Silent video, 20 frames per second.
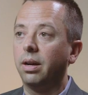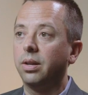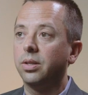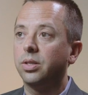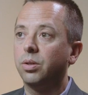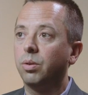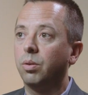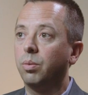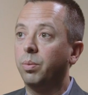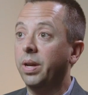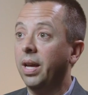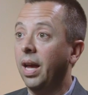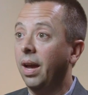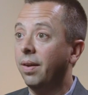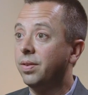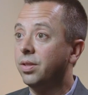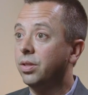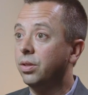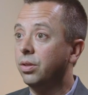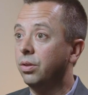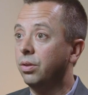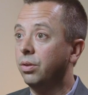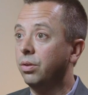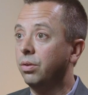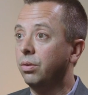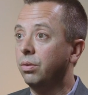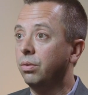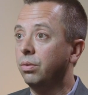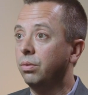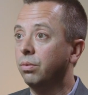So when we have
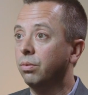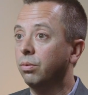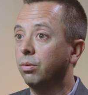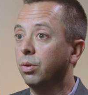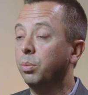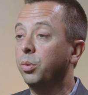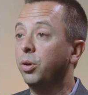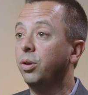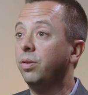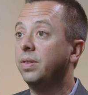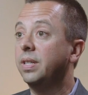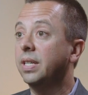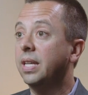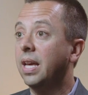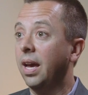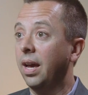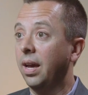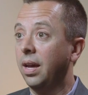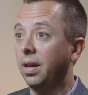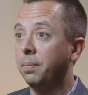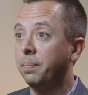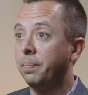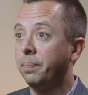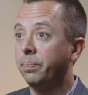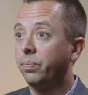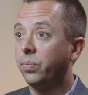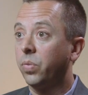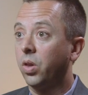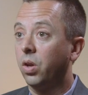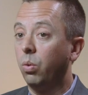to remove decay,
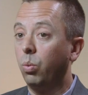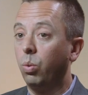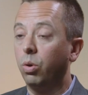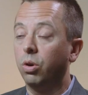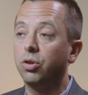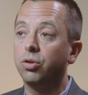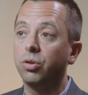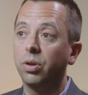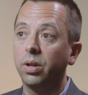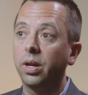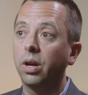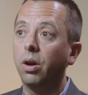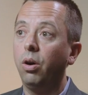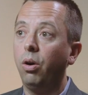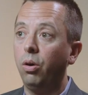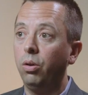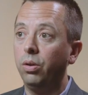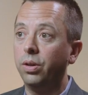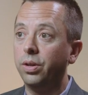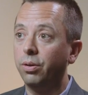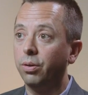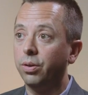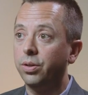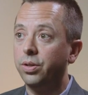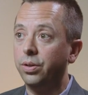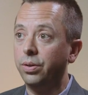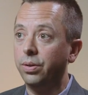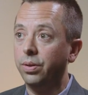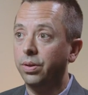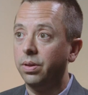we're drilling a hole in your
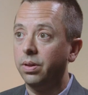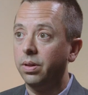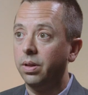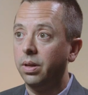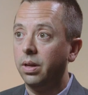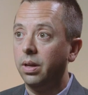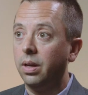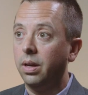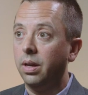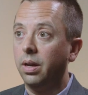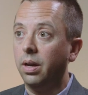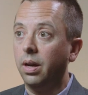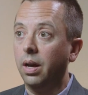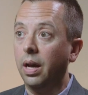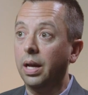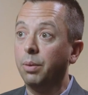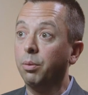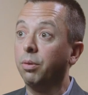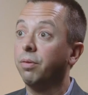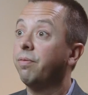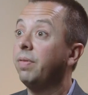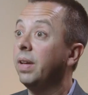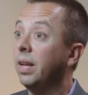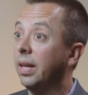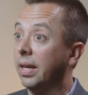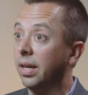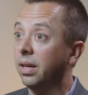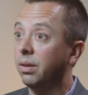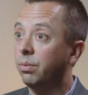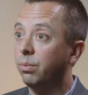tooth and we're
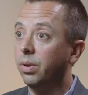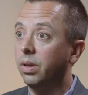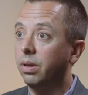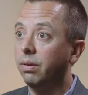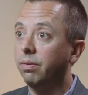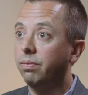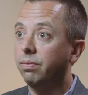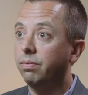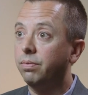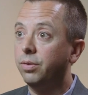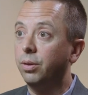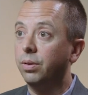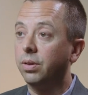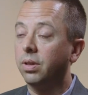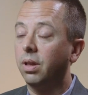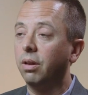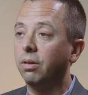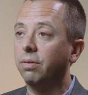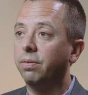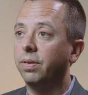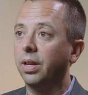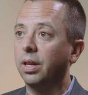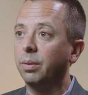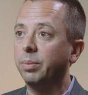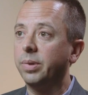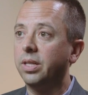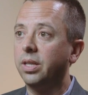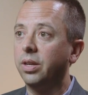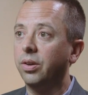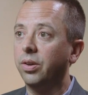filling it with a tooth-colored filling
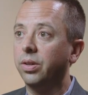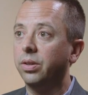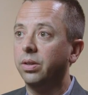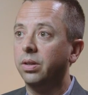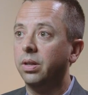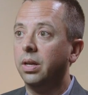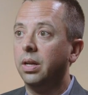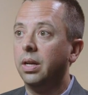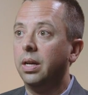material.